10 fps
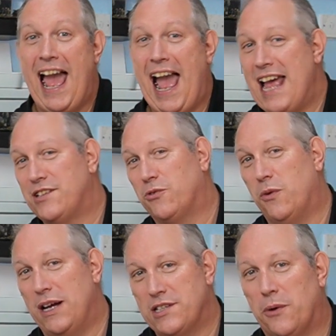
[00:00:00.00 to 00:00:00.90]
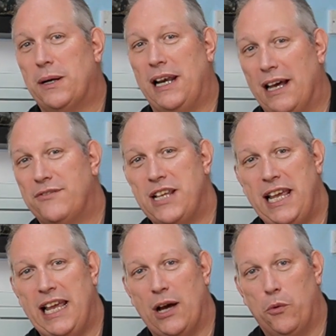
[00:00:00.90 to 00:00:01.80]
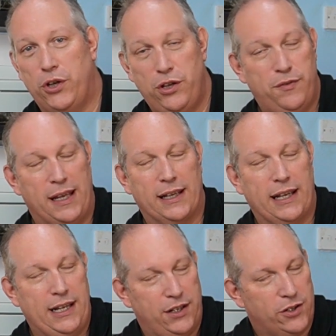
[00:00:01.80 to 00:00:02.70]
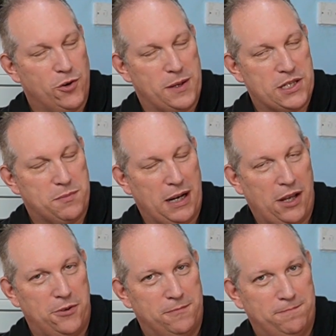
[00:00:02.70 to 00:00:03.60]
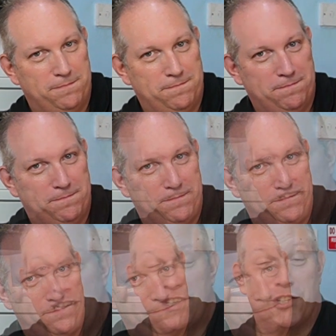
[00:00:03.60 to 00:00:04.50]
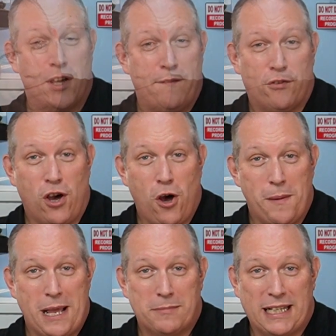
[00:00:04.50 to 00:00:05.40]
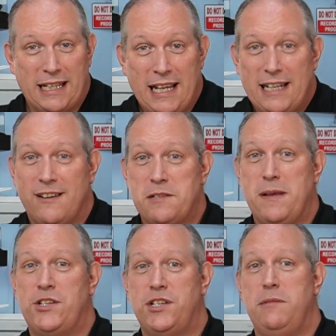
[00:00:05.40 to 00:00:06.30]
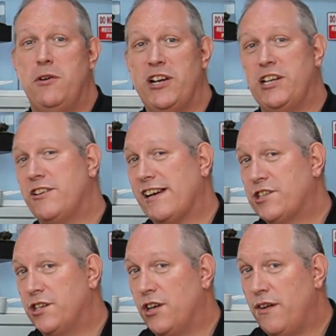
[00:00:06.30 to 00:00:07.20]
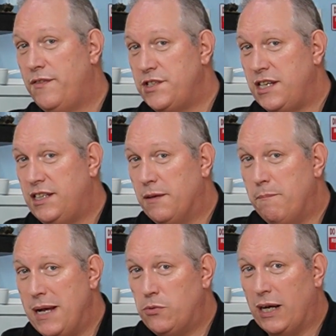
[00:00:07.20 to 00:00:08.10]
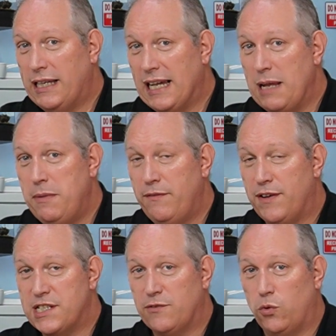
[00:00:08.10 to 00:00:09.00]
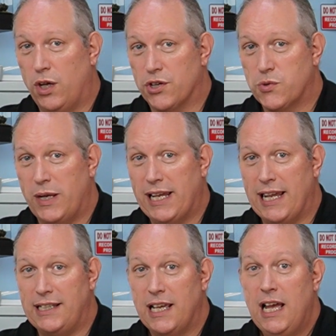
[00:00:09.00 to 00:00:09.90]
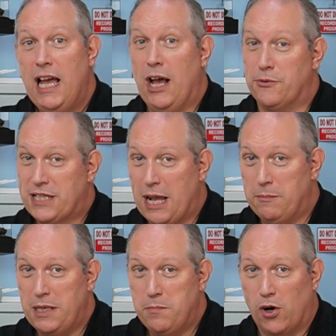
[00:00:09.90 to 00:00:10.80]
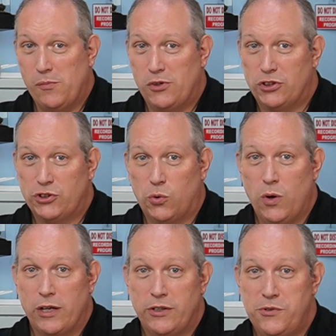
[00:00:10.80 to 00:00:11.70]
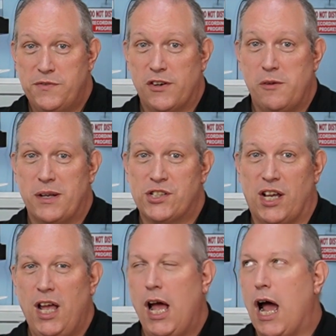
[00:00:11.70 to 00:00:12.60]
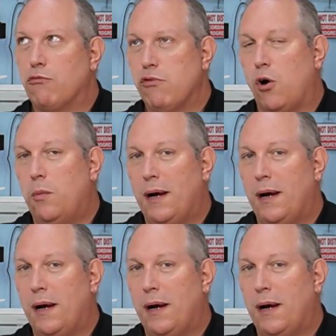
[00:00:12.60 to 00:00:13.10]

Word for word: As always, I would love to hear what you think in the comments below. So time for a hobby update. Now, as mentioned in my introduction, I visited the Medway Gaming Festival last weekend. I was accompanied by my daughter, who's very much a, a role